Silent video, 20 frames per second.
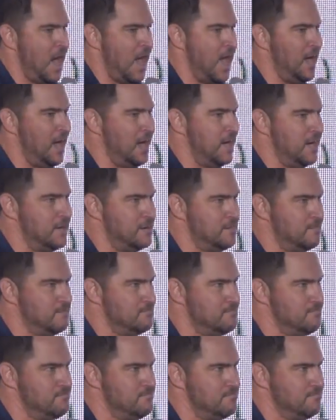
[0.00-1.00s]
right.
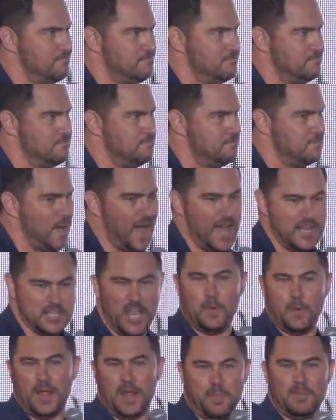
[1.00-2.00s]
Um,
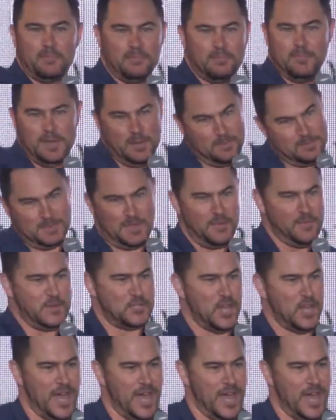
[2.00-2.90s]
actually, I recommend, you know, give it a